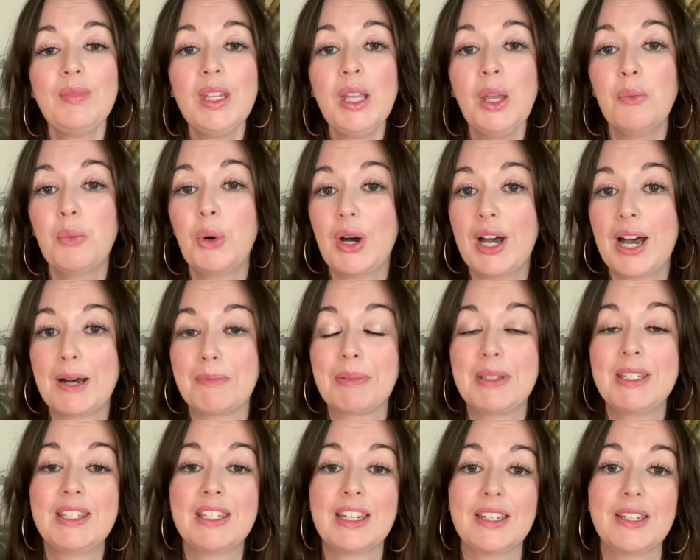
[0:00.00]
What
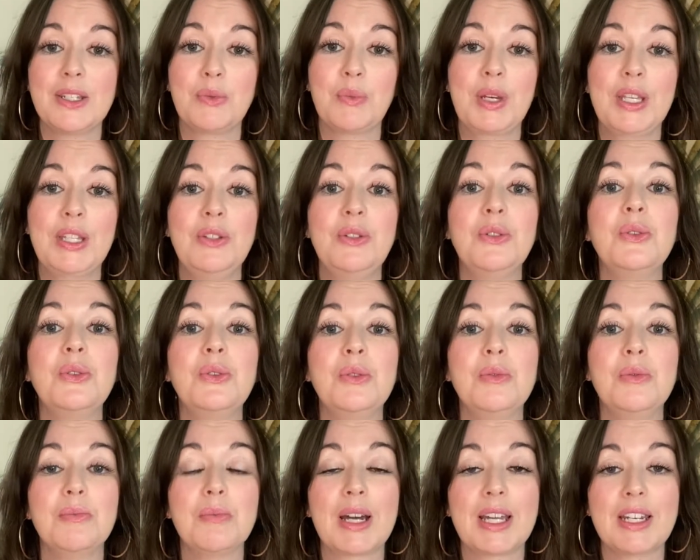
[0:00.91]
happens is when
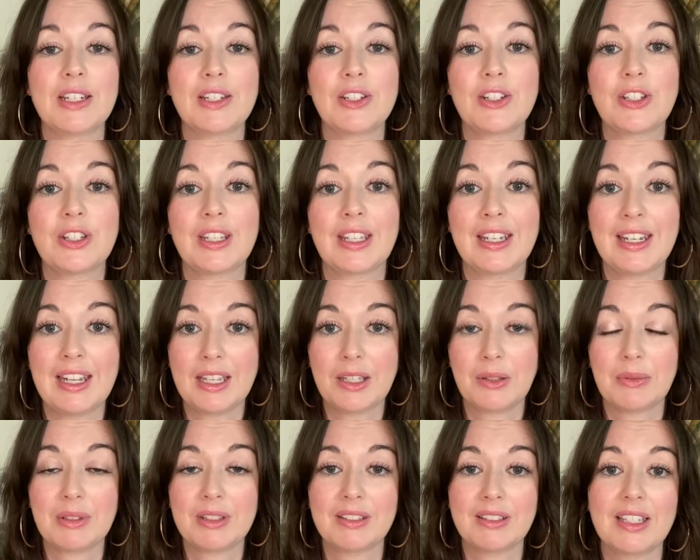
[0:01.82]
you manage to connect
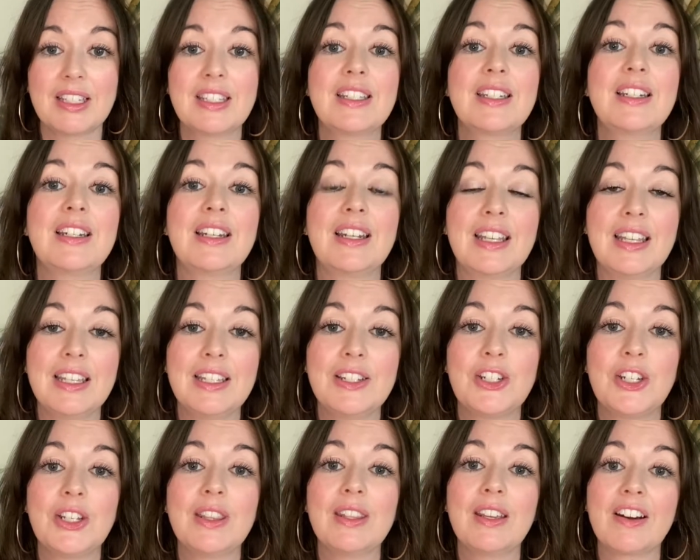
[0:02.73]
with a literary
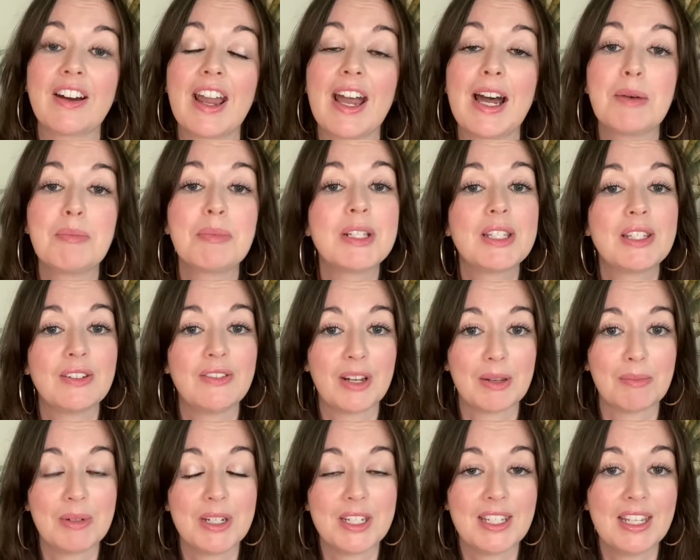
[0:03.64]
agent that are happy to
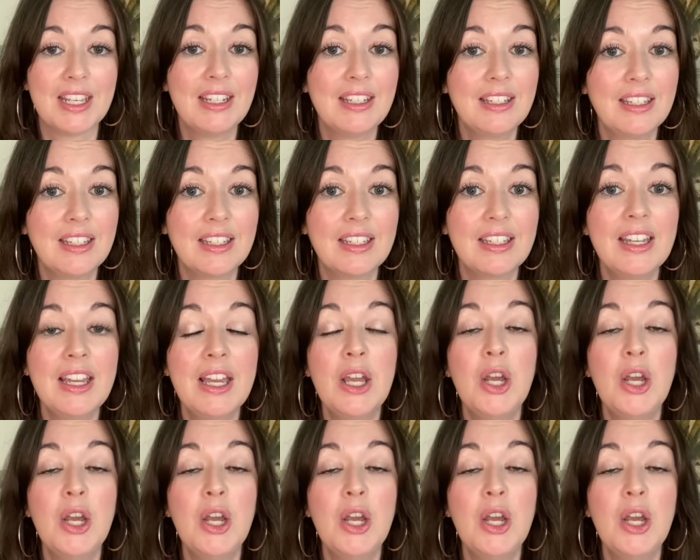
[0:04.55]
represent you,